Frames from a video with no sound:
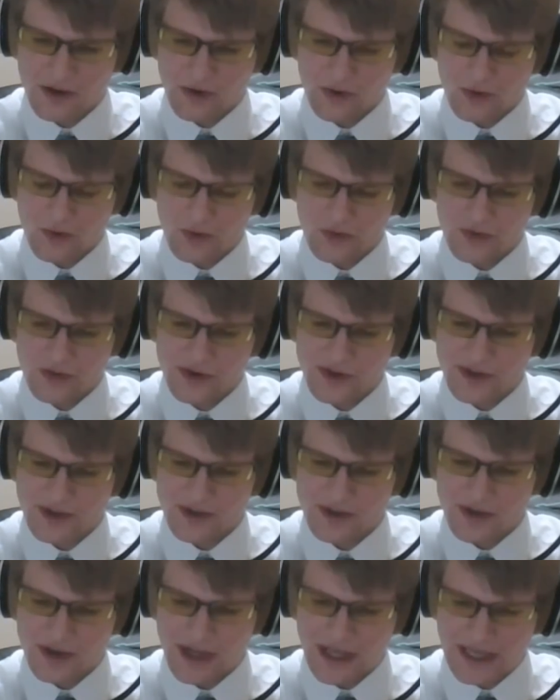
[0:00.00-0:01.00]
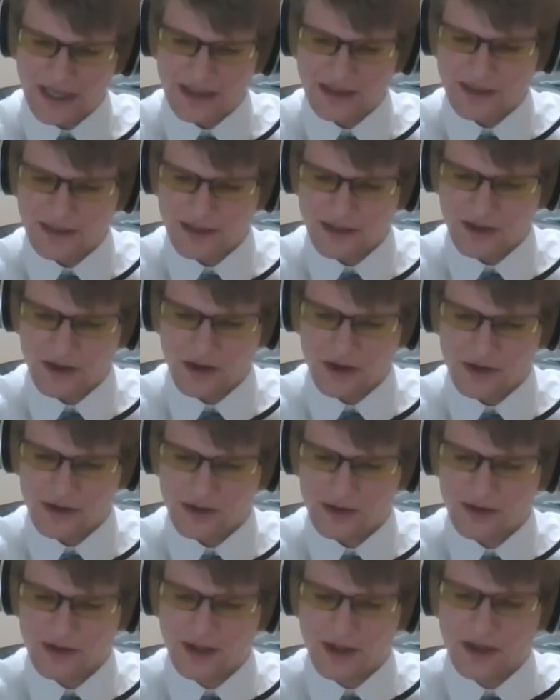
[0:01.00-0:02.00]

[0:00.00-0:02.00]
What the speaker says: or end a call,